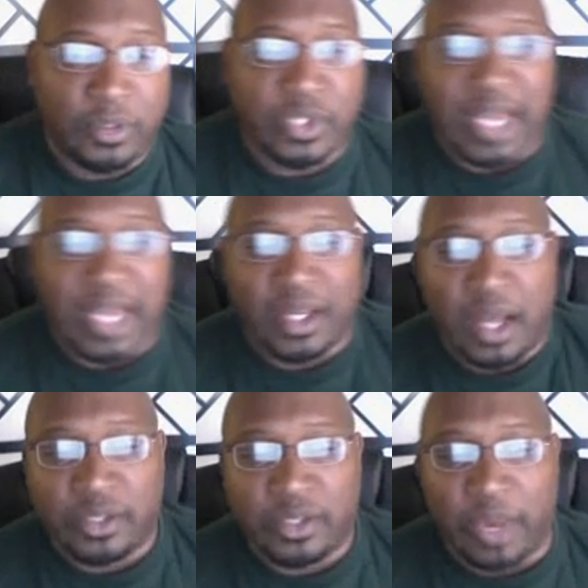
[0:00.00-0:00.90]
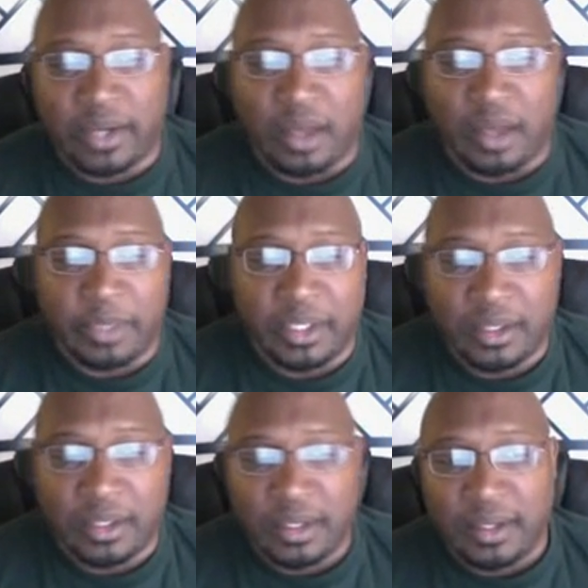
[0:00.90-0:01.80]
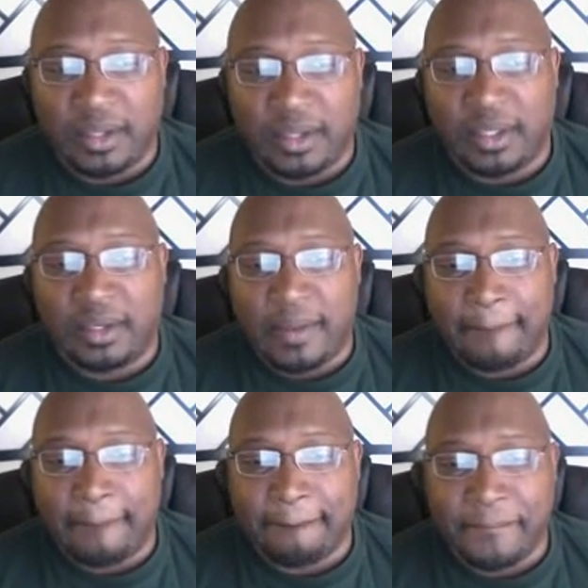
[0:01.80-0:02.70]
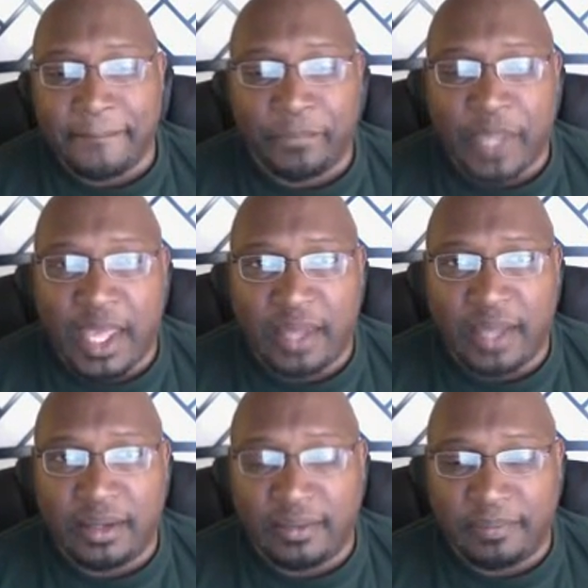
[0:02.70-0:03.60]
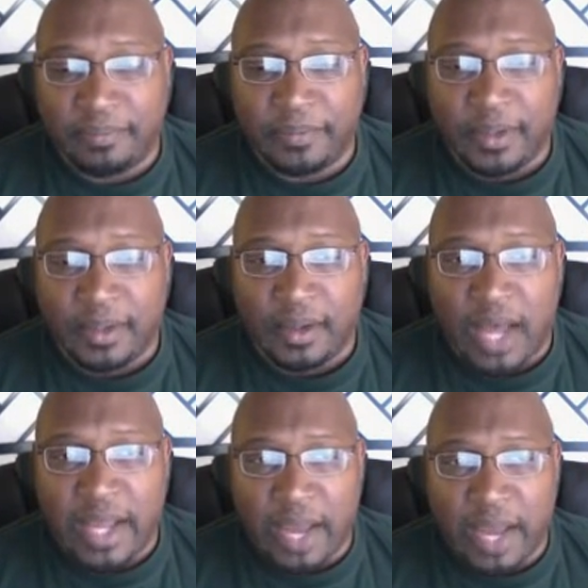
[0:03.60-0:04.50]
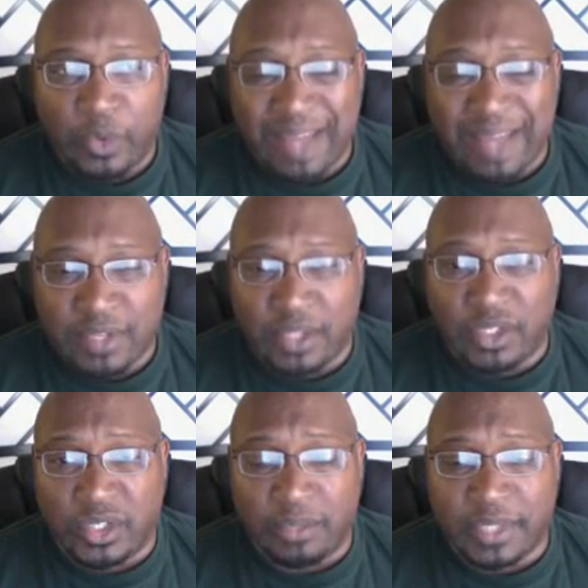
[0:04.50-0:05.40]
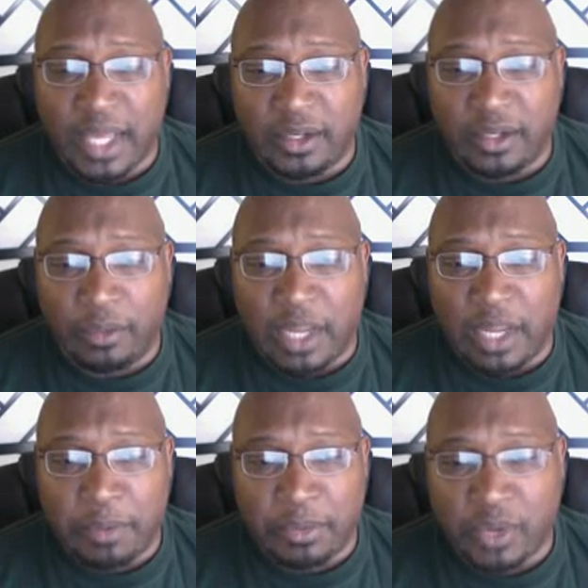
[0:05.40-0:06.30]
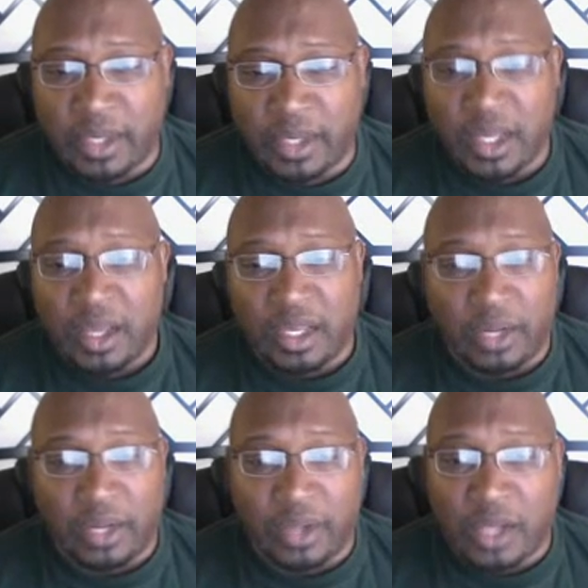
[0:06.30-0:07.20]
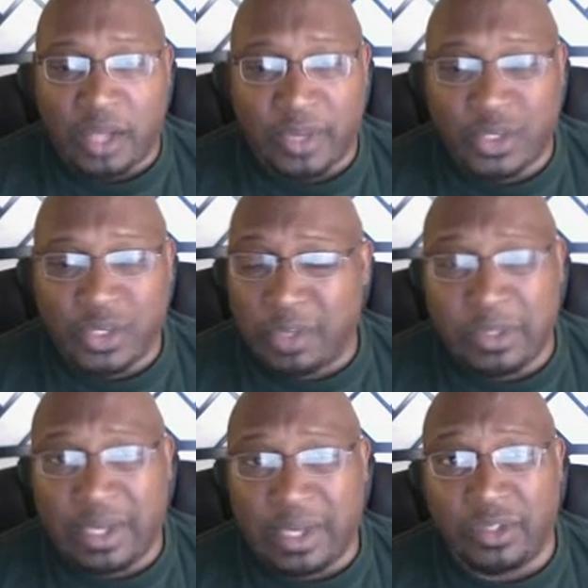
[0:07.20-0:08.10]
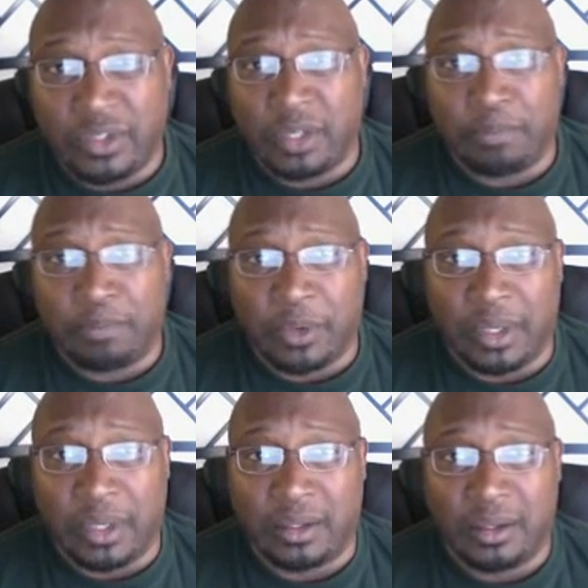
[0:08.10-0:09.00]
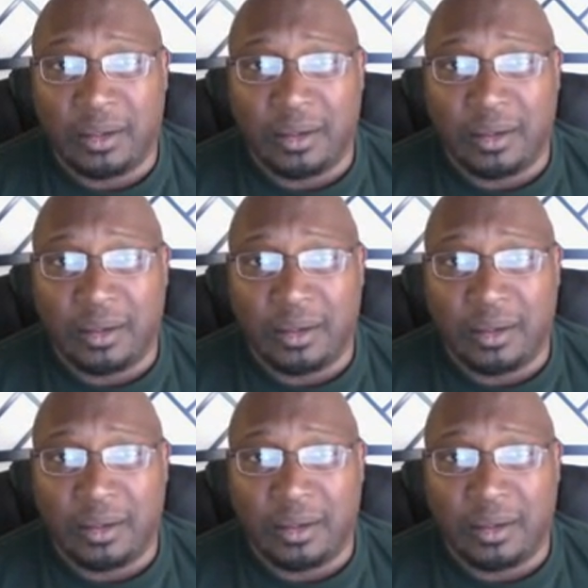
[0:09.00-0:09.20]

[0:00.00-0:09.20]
you signed a contract, comedy kid, and I, I have to take the gym side. You know, a lot of people try to get out of the contract. You shouldn't be trying to leave the gym, period.